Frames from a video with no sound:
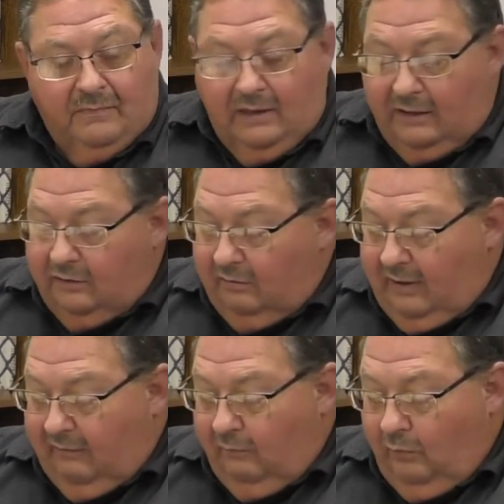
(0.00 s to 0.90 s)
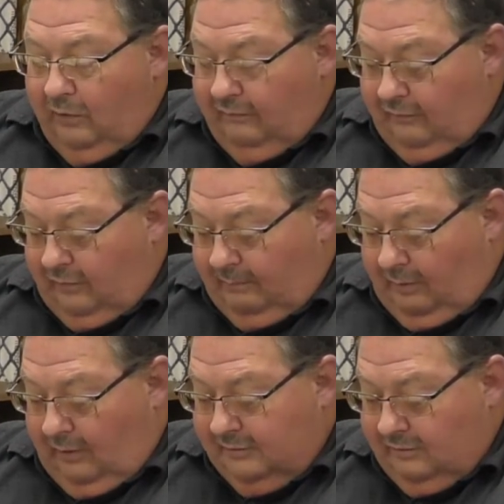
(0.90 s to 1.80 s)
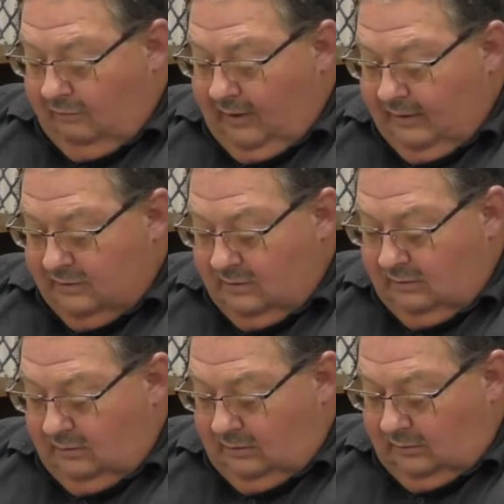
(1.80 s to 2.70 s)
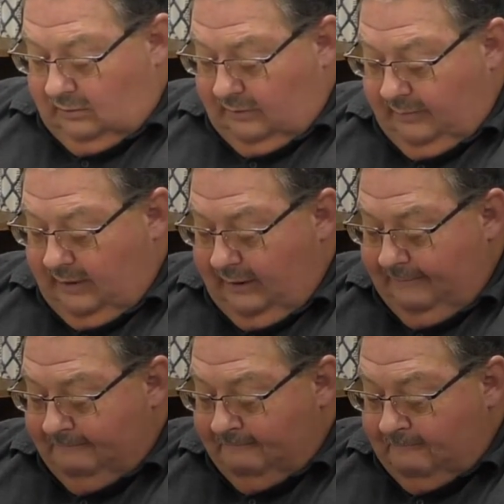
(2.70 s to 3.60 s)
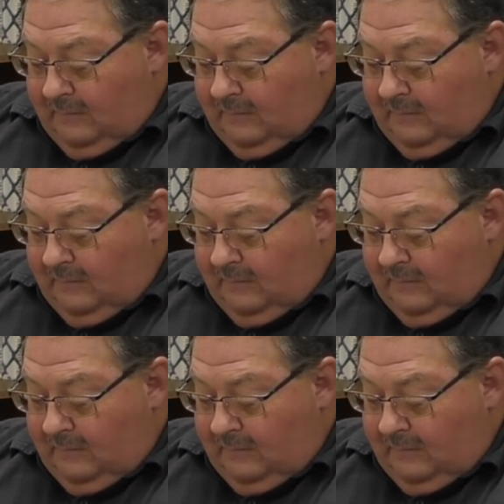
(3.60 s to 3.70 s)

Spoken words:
I do have one for the Parks and Recs Committee.